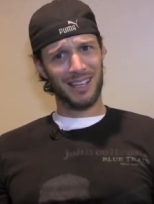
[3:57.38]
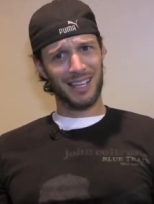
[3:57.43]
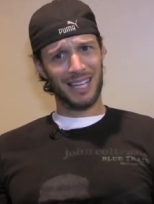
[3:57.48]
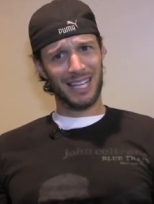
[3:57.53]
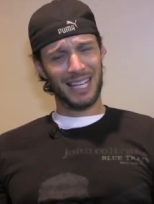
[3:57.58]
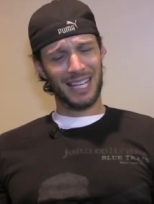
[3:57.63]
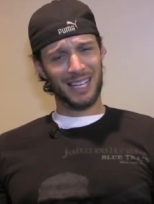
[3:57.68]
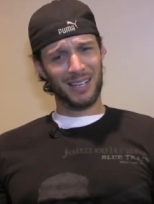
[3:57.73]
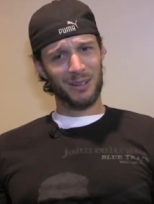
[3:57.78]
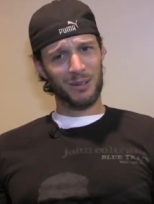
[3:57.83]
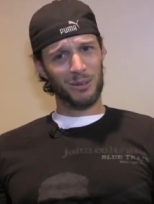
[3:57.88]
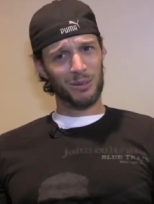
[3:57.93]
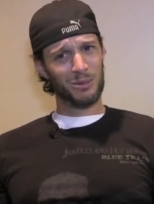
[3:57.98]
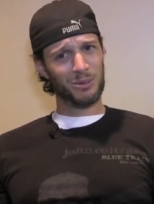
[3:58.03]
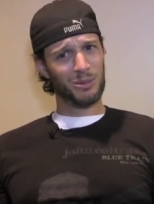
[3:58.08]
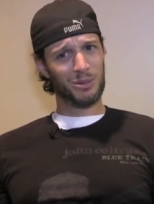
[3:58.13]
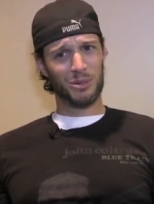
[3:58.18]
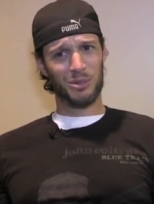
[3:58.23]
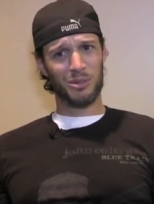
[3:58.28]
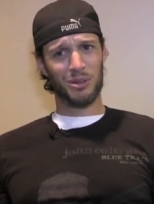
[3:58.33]
Mm-hmm. It
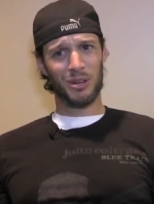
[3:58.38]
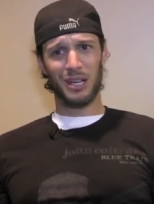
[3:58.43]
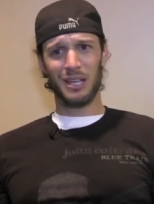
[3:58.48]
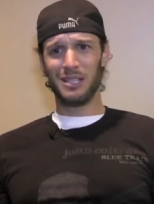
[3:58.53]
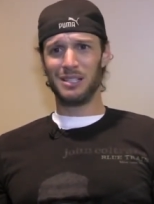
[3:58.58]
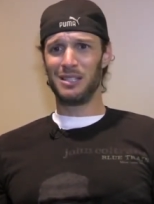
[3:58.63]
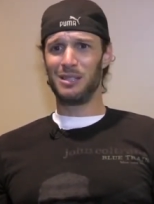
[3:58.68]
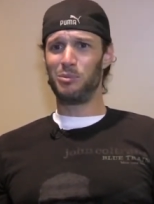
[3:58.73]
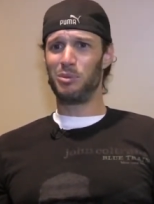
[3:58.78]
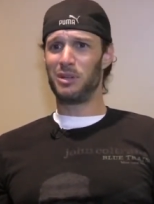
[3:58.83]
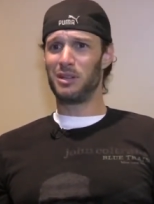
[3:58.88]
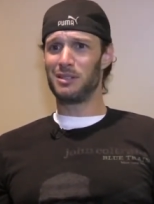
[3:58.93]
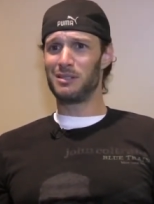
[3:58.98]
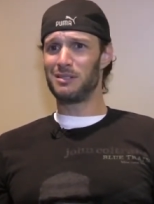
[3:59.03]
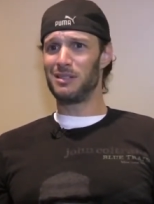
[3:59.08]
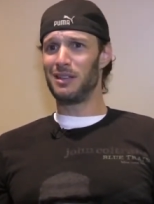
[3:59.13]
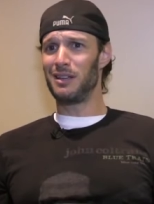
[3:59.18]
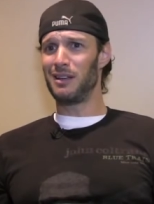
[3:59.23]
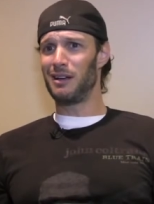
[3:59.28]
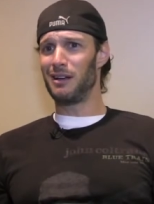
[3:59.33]
was crazy
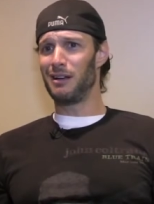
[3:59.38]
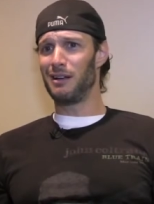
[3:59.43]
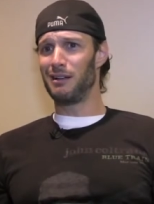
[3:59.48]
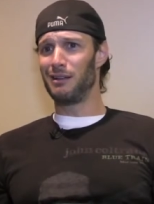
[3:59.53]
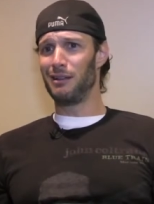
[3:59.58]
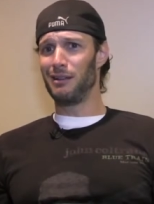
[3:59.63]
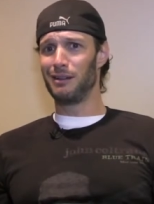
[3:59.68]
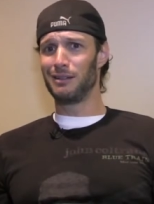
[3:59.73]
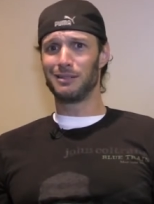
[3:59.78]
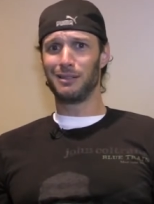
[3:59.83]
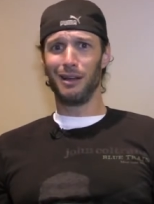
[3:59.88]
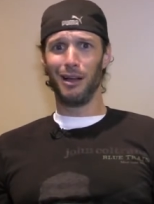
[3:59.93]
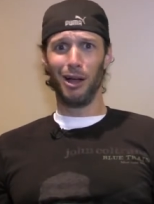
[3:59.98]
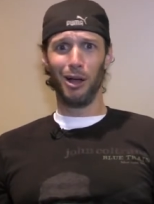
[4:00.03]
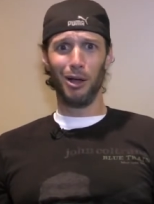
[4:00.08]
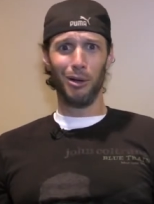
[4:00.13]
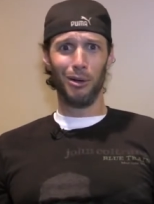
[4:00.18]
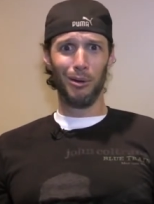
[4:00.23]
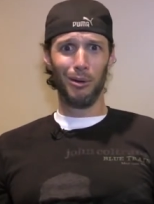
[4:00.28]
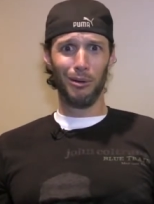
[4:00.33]
because they all looked
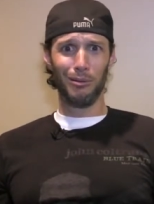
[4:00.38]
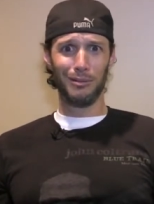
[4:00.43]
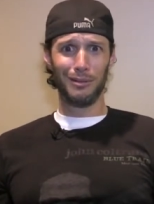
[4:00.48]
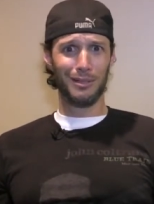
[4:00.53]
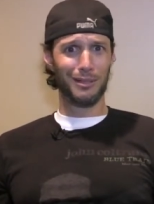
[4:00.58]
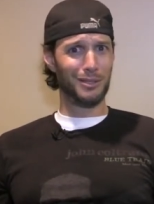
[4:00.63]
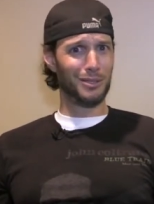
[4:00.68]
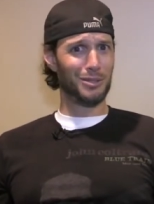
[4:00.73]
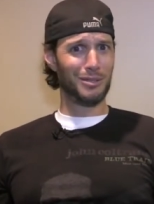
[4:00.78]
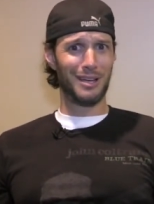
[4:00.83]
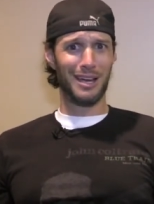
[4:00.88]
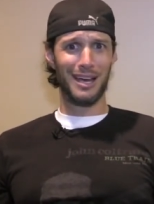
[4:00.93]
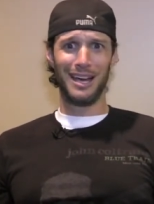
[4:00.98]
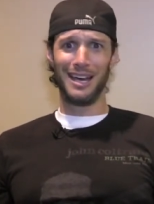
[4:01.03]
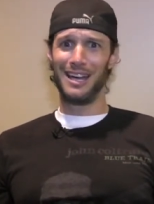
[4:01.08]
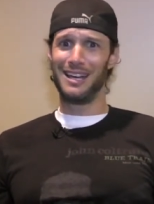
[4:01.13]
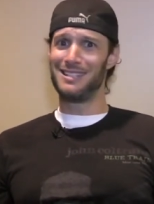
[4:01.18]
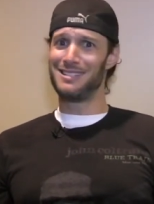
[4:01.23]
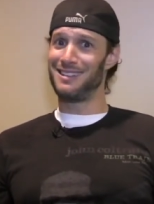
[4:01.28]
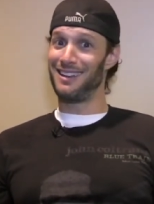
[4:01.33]
old. You
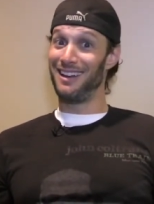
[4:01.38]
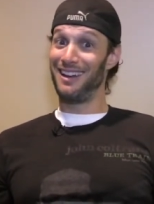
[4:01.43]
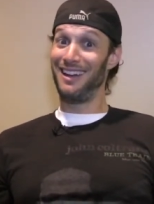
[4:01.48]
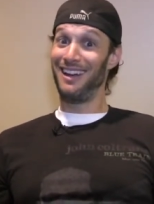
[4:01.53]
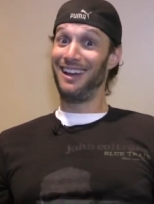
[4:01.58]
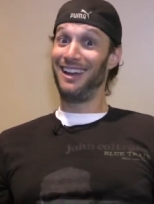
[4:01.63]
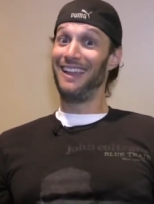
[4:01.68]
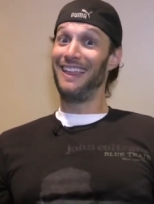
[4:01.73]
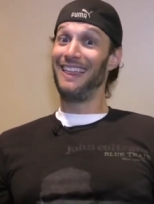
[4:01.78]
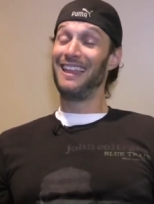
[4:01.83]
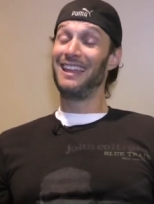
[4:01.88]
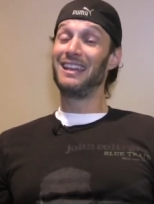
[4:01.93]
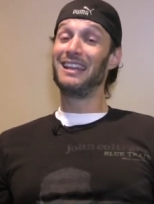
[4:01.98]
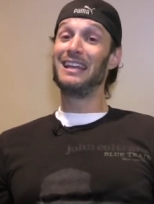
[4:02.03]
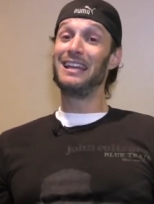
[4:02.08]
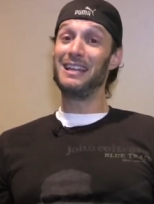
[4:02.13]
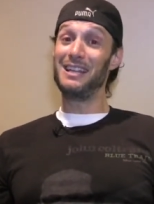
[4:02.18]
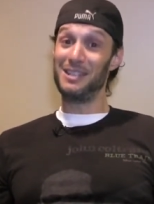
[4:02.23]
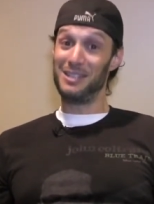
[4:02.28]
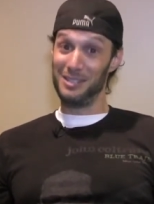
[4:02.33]
guys
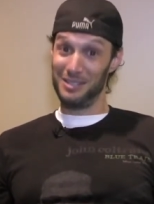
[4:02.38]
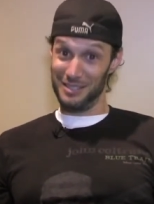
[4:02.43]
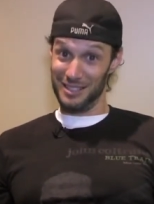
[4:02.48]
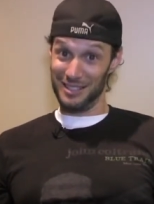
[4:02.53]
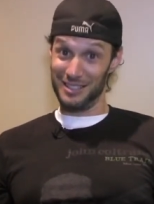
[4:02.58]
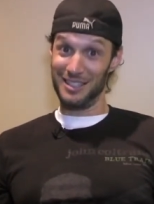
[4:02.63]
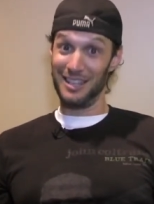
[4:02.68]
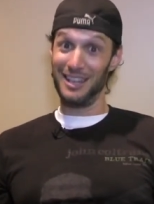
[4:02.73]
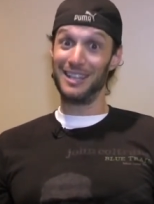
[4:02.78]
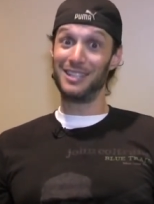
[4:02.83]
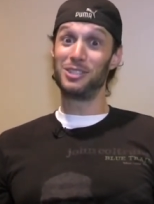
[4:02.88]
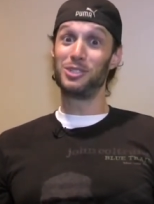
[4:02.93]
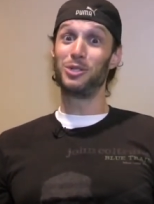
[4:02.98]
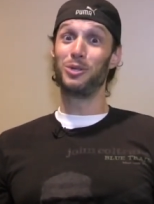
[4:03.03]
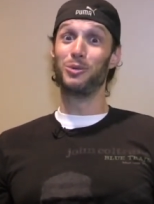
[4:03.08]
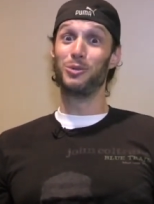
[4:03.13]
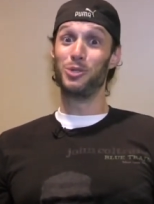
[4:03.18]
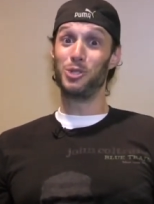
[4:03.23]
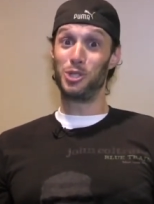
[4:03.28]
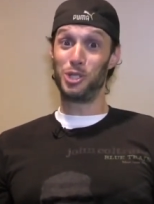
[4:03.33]
need to get
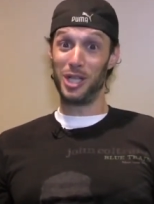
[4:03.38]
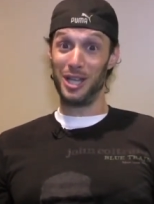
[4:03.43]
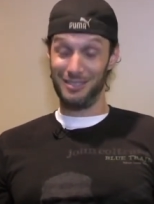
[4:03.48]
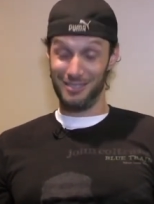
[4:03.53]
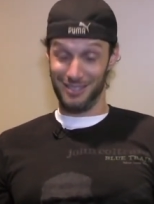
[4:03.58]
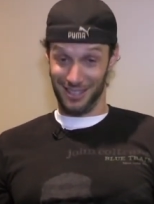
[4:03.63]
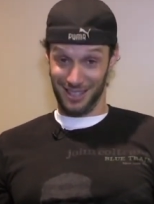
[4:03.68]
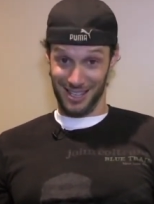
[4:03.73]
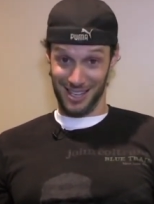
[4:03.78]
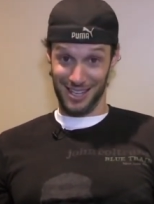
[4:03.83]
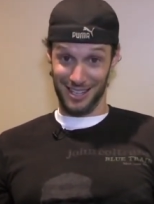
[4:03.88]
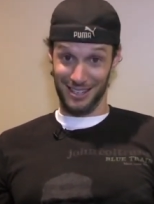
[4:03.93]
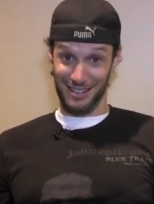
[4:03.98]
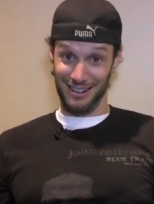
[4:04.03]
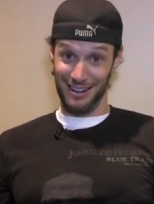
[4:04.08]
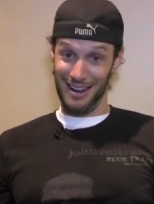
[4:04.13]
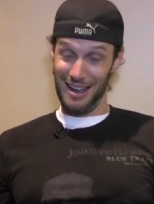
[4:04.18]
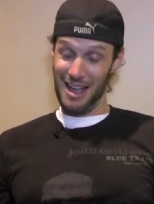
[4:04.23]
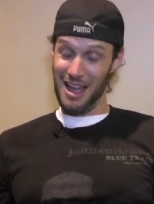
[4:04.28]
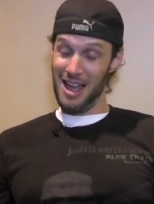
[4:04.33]
your shit
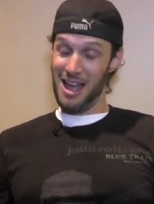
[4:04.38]
together.